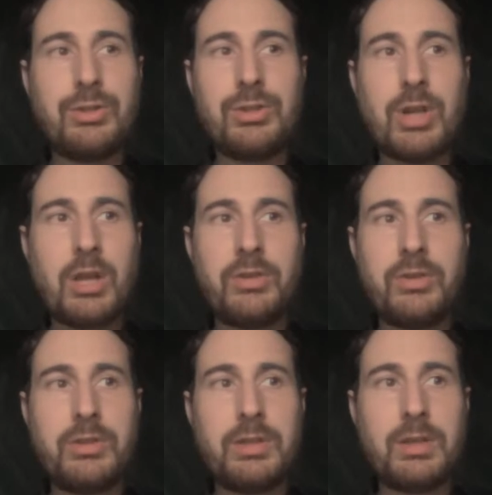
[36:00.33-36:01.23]

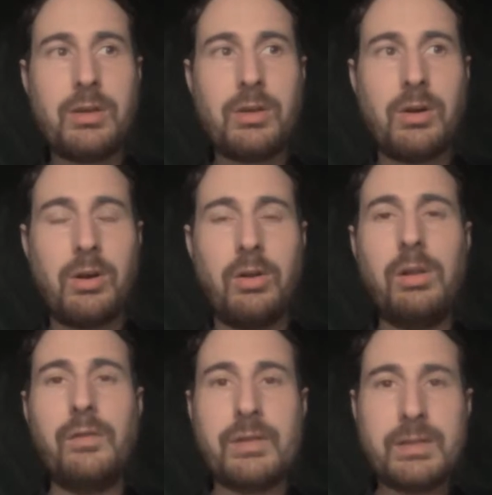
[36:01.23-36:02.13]
just
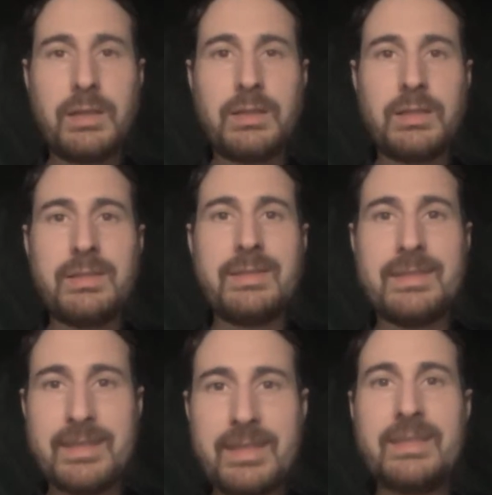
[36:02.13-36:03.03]
all of a
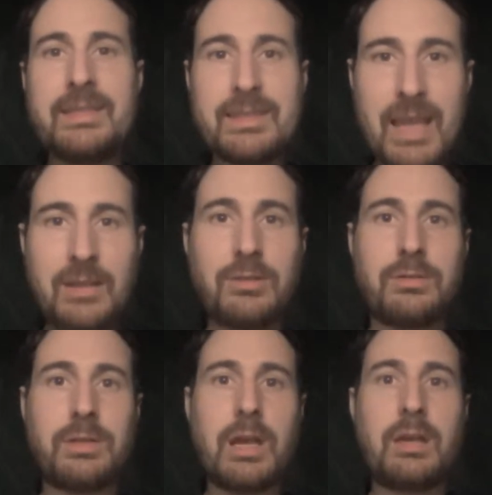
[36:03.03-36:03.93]
sudden
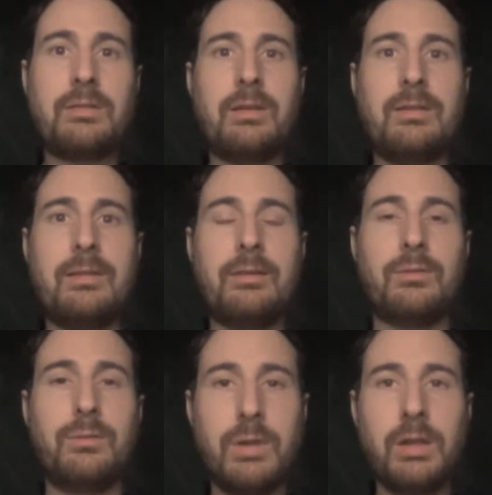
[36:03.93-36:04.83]
decenters us in this
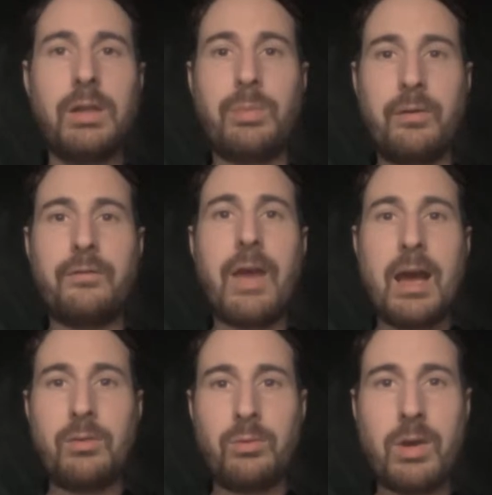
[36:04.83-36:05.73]
really
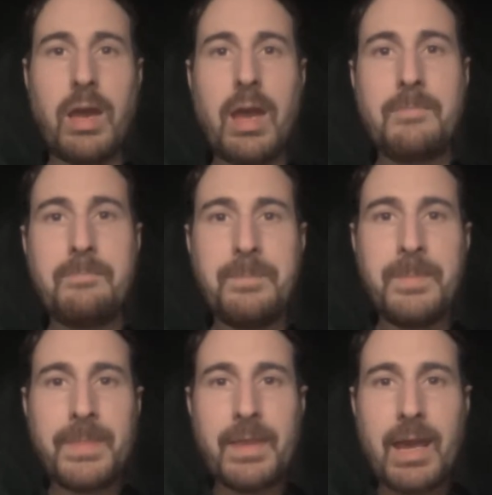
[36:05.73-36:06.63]
profound way
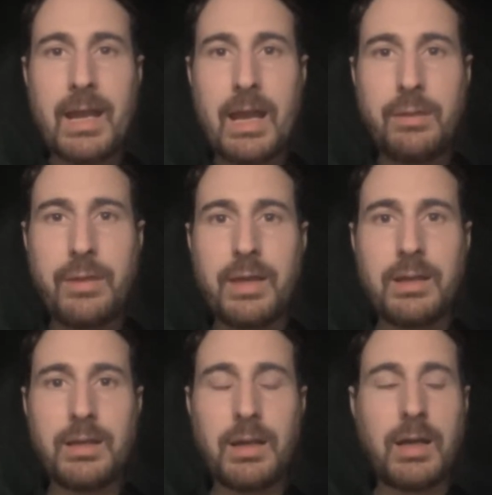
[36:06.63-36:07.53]
that I think